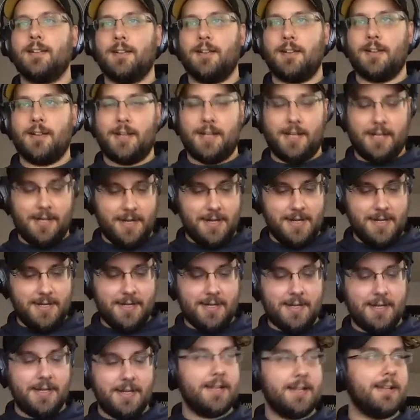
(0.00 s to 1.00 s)
All right,
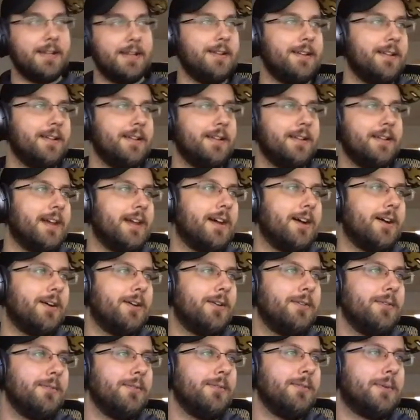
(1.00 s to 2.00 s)

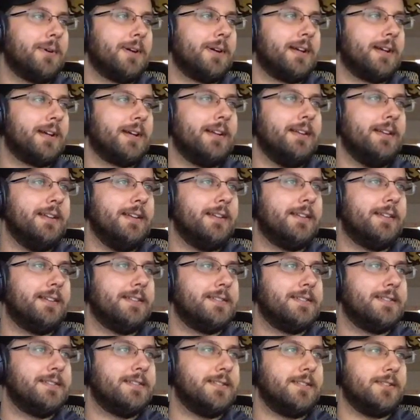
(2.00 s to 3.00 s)
now what I need to
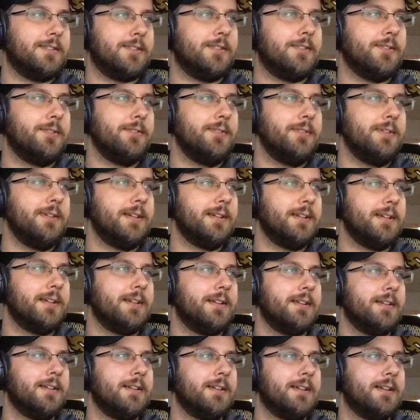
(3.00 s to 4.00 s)
do
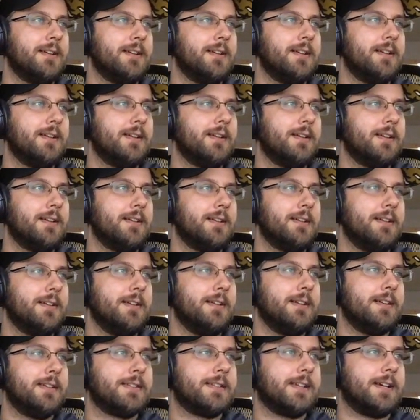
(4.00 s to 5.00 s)

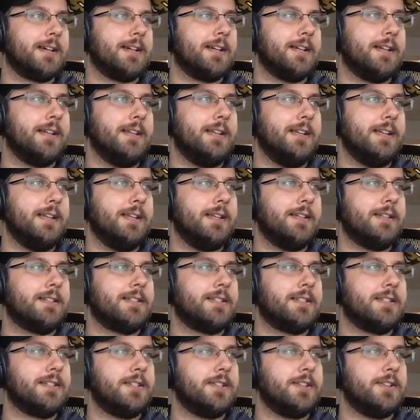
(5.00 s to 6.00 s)
is I need
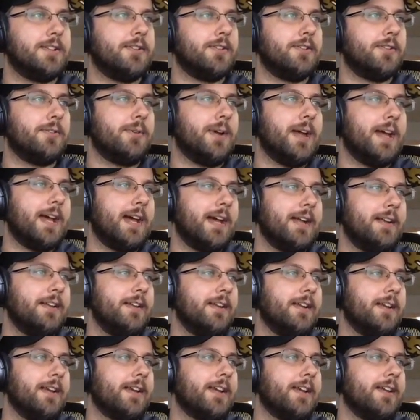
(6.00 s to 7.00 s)
to add in
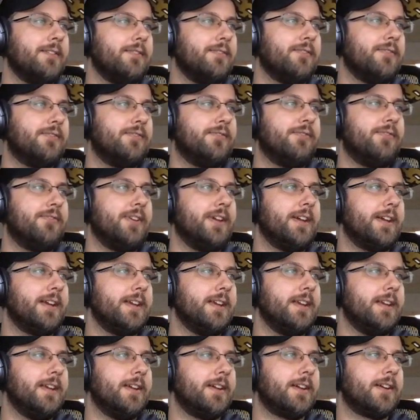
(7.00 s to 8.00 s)
a config
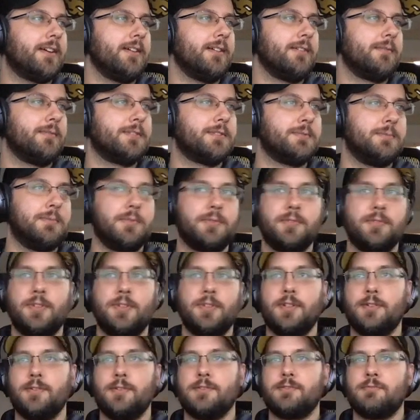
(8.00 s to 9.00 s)
here, which we'll
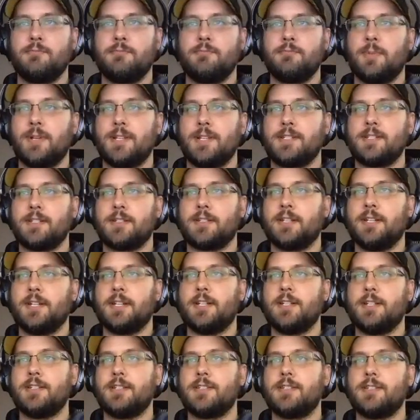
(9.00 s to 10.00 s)
use and we'll basically
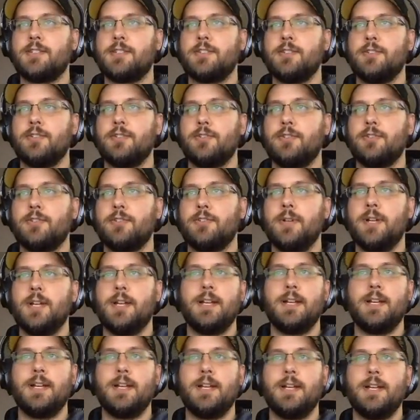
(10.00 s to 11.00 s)
consume
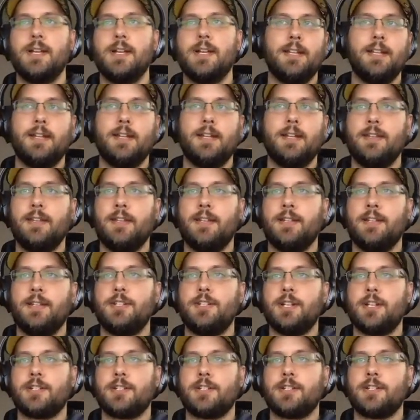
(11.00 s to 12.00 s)
in the
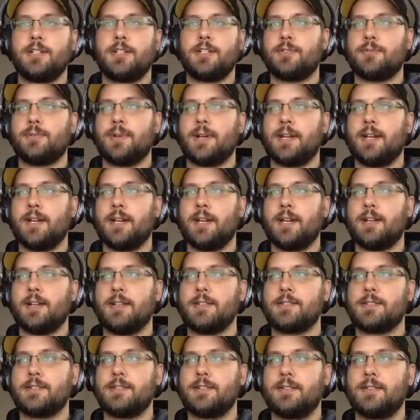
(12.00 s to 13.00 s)
gesture
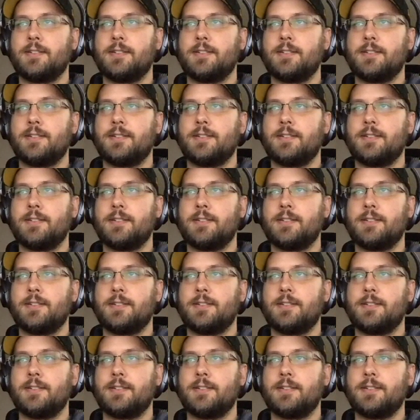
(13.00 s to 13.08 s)
recognizer,